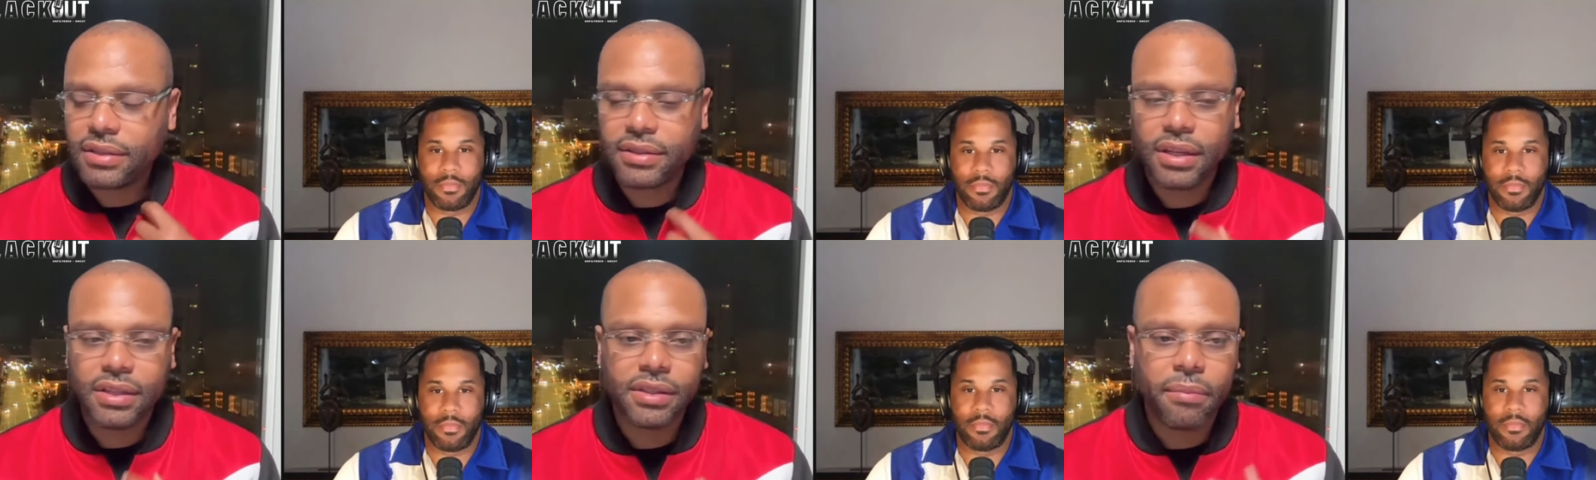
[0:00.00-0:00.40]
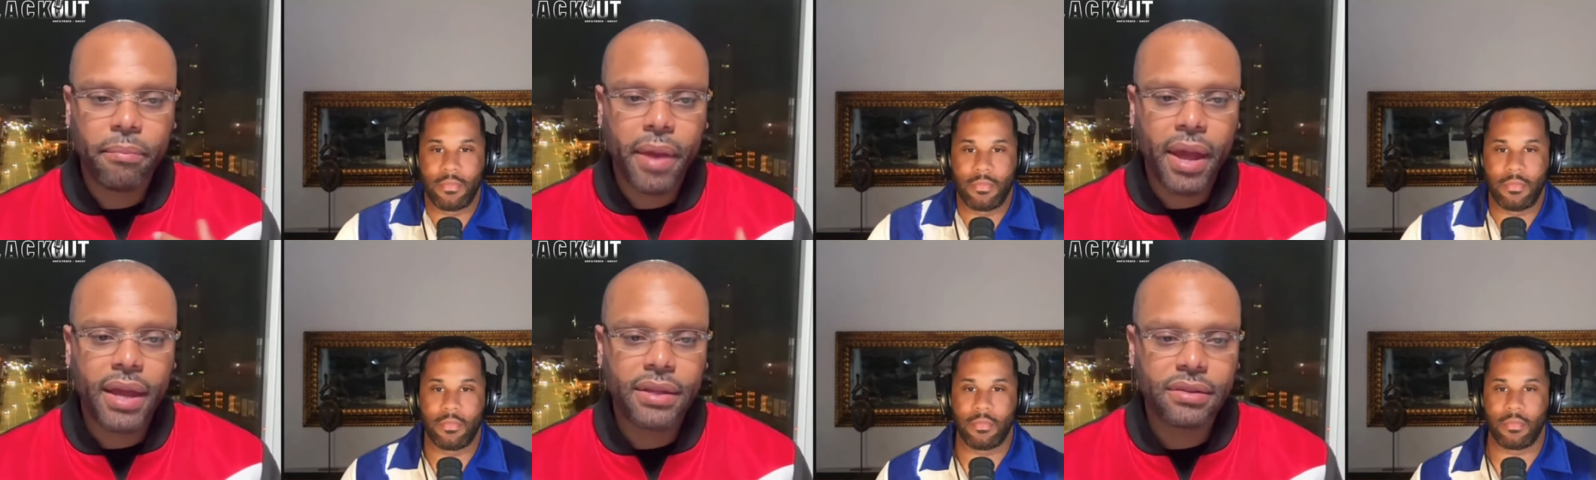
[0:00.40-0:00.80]
Speaker 1: such a
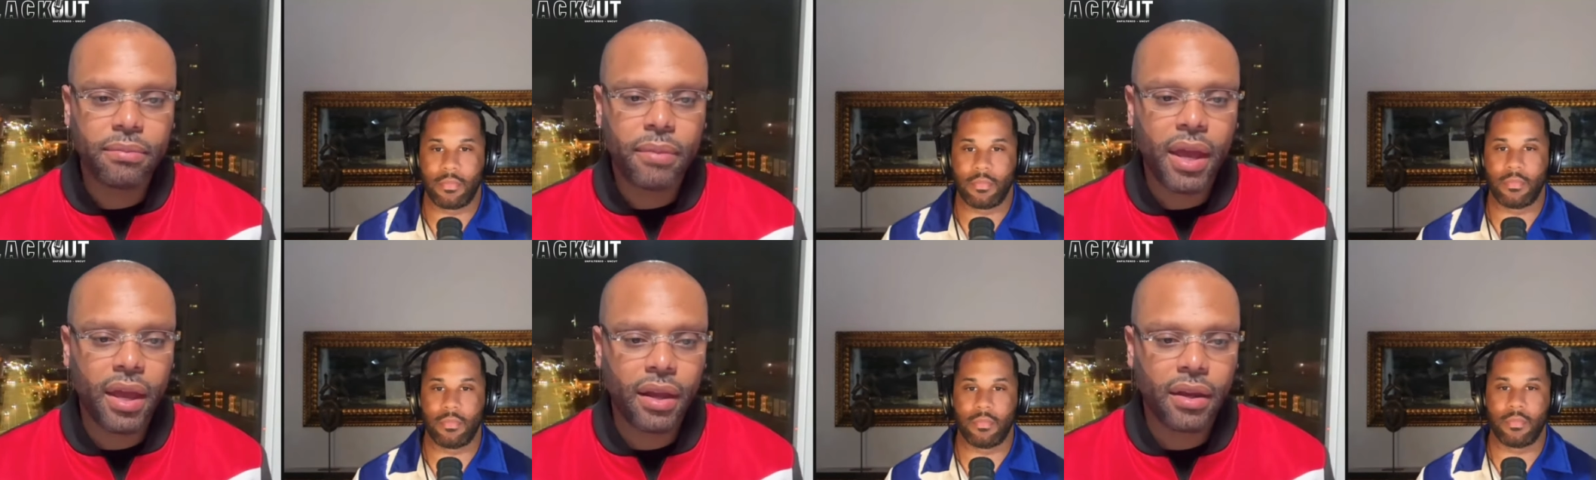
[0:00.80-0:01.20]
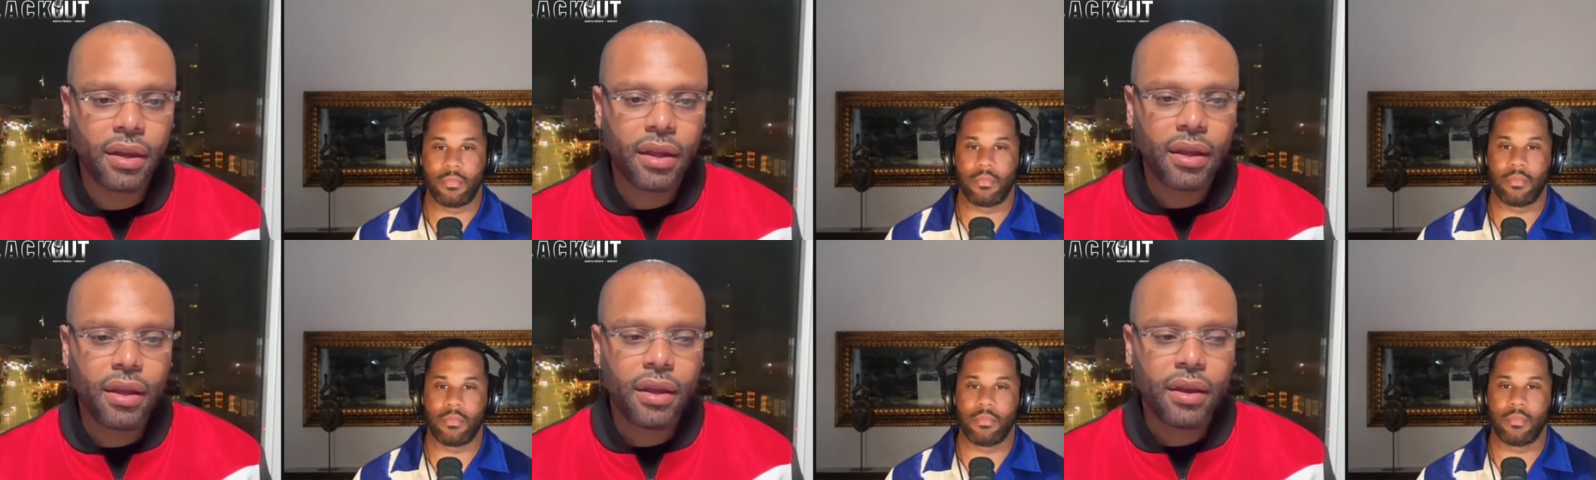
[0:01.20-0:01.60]
man's man.
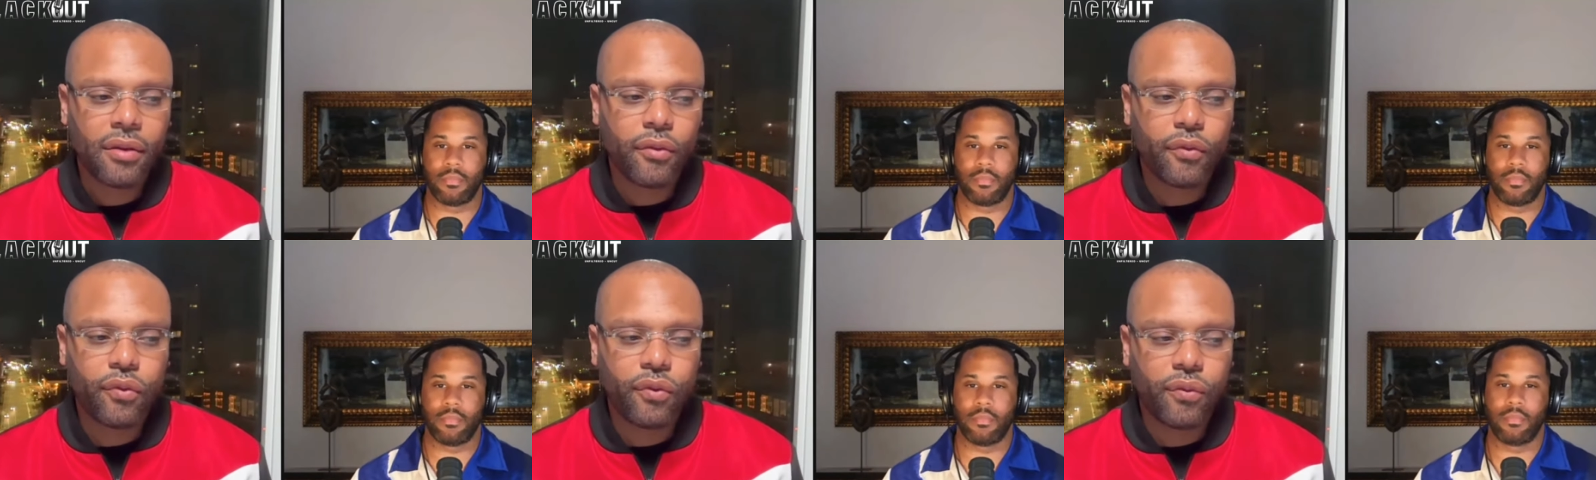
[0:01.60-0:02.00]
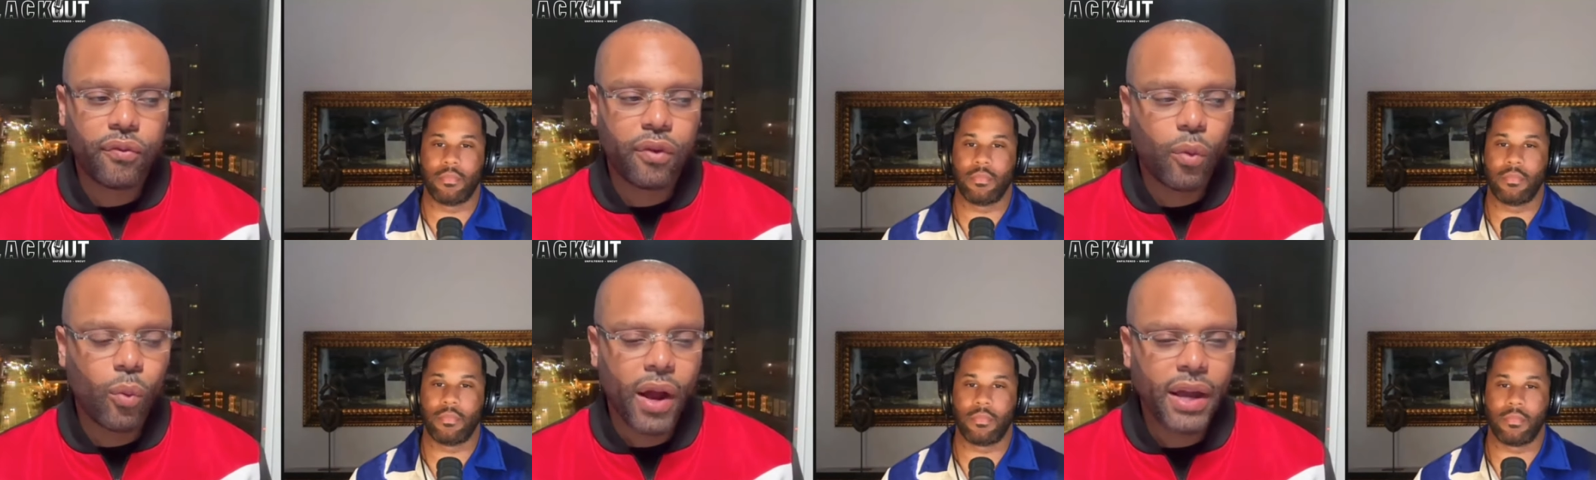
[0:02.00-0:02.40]

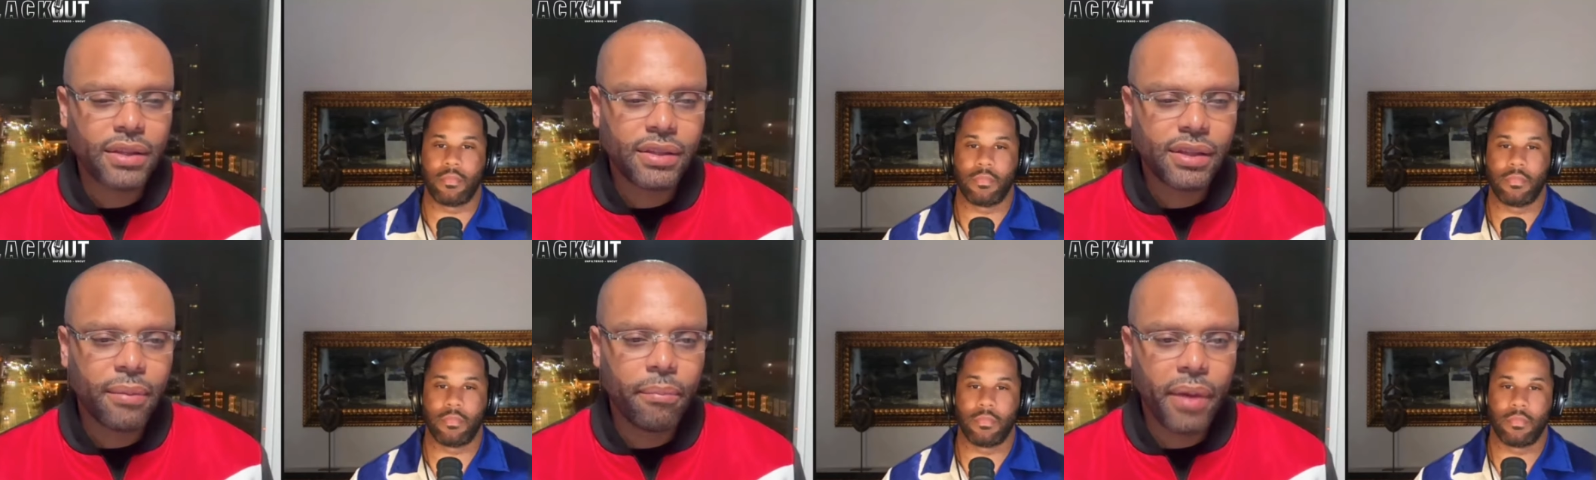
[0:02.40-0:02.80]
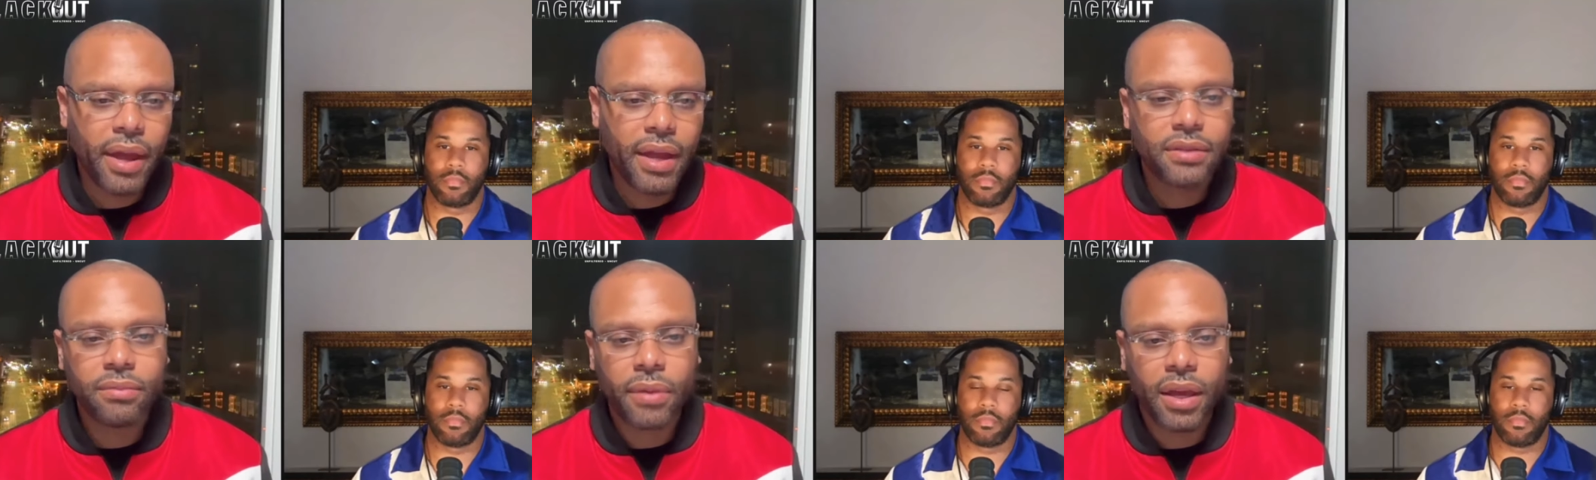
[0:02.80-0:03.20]
For why is he a
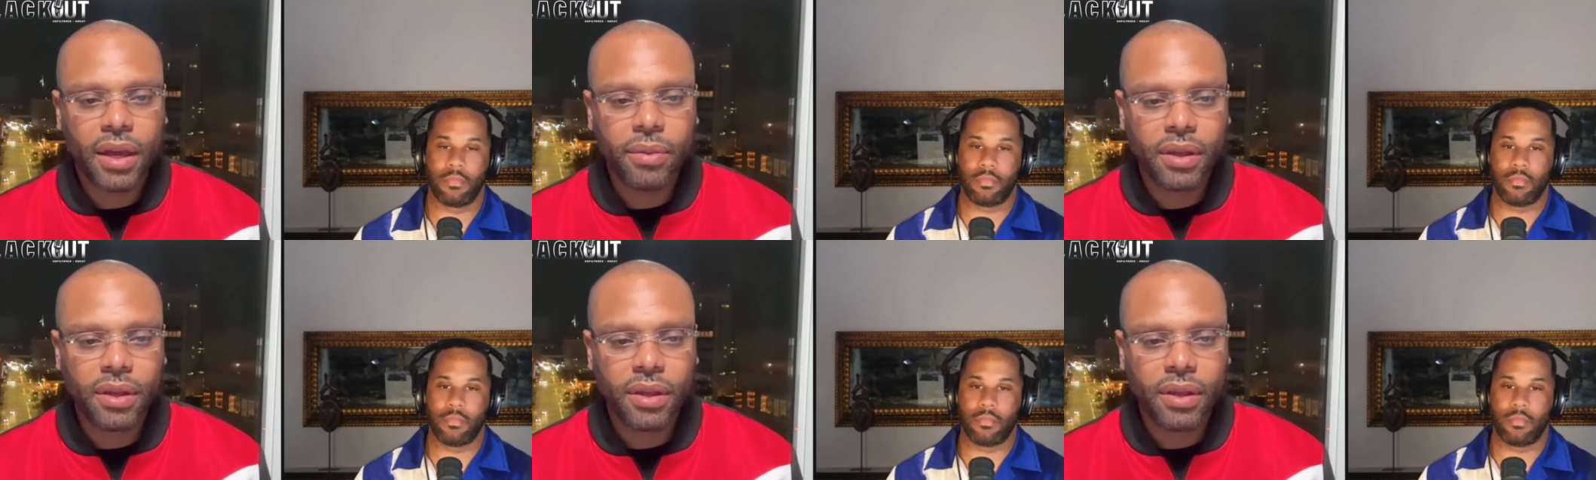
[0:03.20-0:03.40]
man's man?